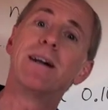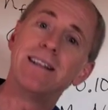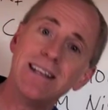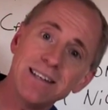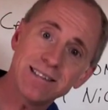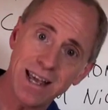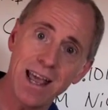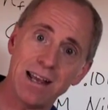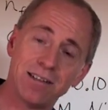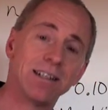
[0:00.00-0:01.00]
But in this
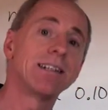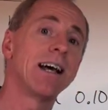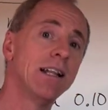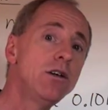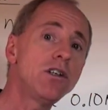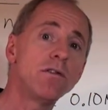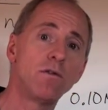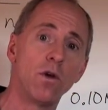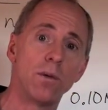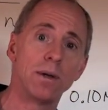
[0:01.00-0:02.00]
case, in a
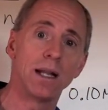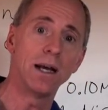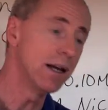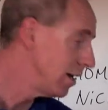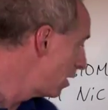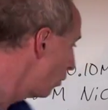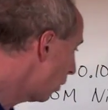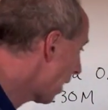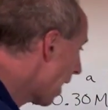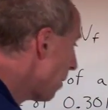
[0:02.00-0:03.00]
dilution formula,
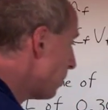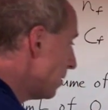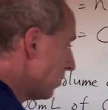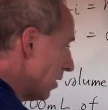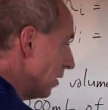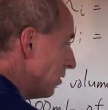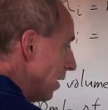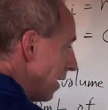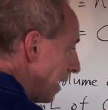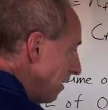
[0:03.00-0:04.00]
what happens
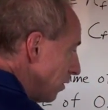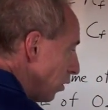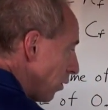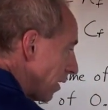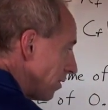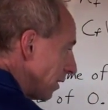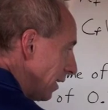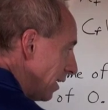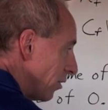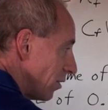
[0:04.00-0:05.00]
is, even though that's
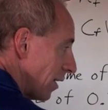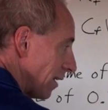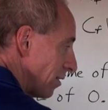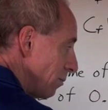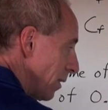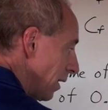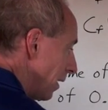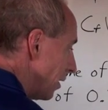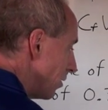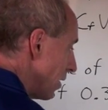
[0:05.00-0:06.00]
in liters and that's in
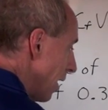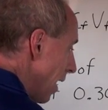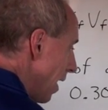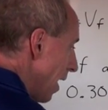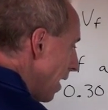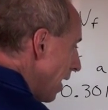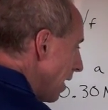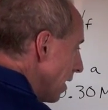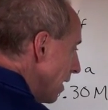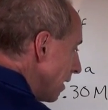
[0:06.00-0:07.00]
milliliters, hey, hey,
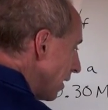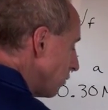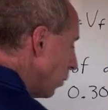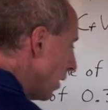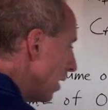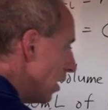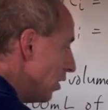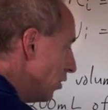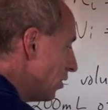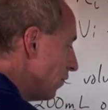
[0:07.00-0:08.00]
hey, guess
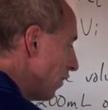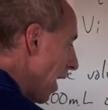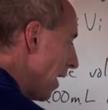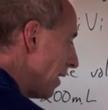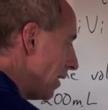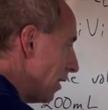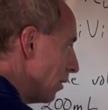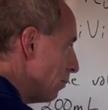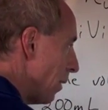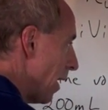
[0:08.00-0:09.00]
what? You're dividing
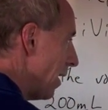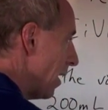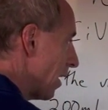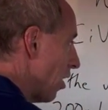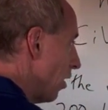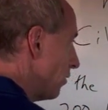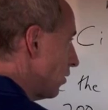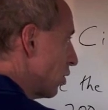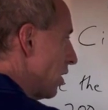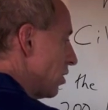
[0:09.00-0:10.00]
here by a
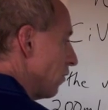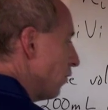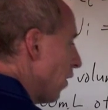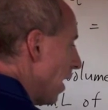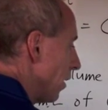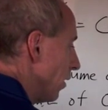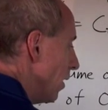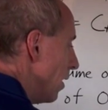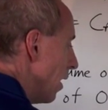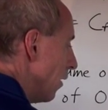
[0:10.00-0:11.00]
concentration
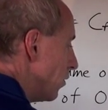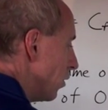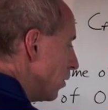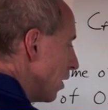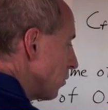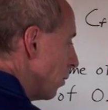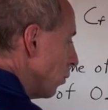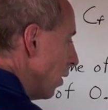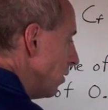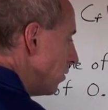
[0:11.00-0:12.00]
final of
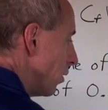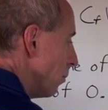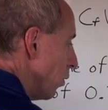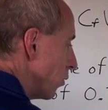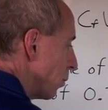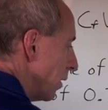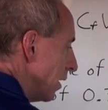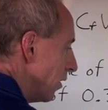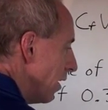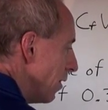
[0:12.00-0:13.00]
0.10 moles per
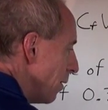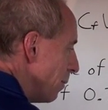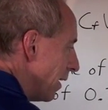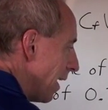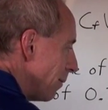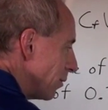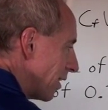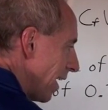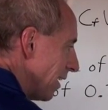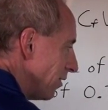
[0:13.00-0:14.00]
liter. The big M's
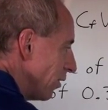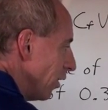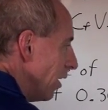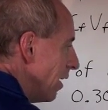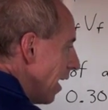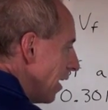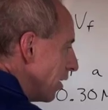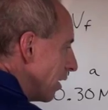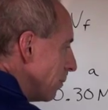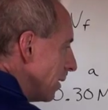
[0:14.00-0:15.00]
cancel, and
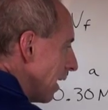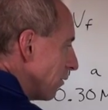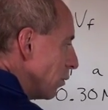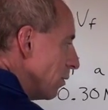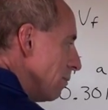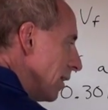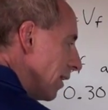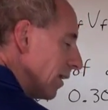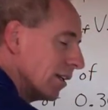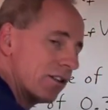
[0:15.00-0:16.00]
you're going to be left with
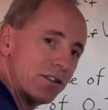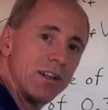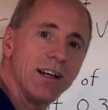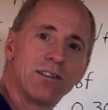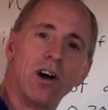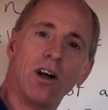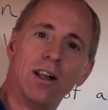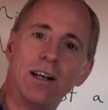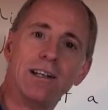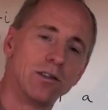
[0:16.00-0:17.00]
milliliters. That's
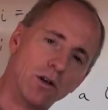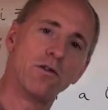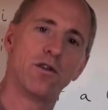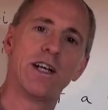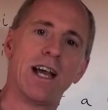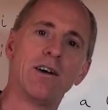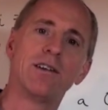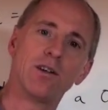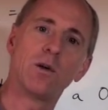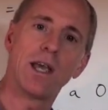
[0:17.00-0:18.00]
all. So don't freak
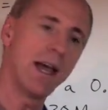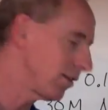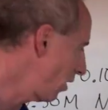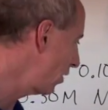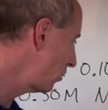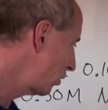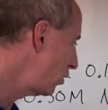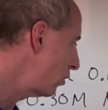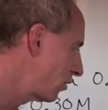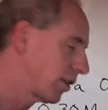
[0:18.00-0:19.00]
out. It's okay. As long as your
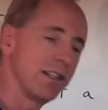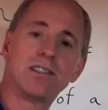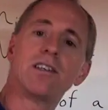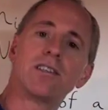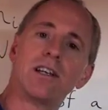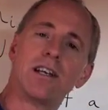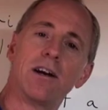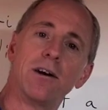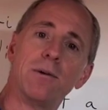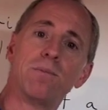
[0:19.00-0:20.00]
units are consistent
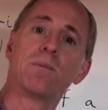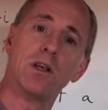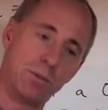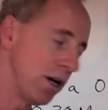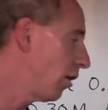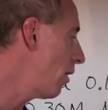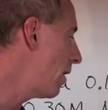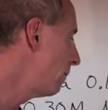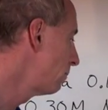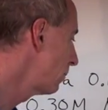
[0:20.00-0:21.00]
here, you'll be all
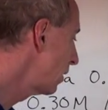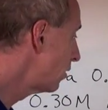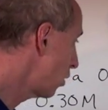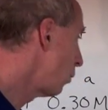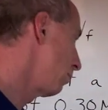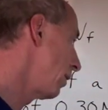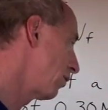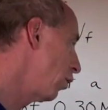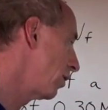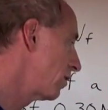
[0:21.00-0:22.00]
right. So,
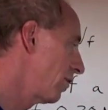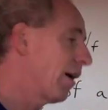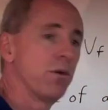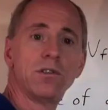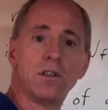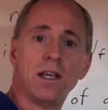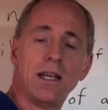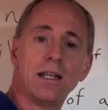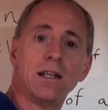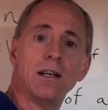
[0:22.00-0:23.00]
of course, if that was
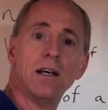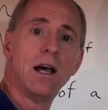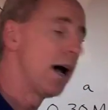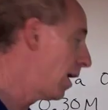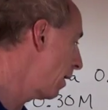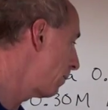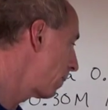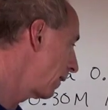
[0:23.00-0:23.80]
in uh,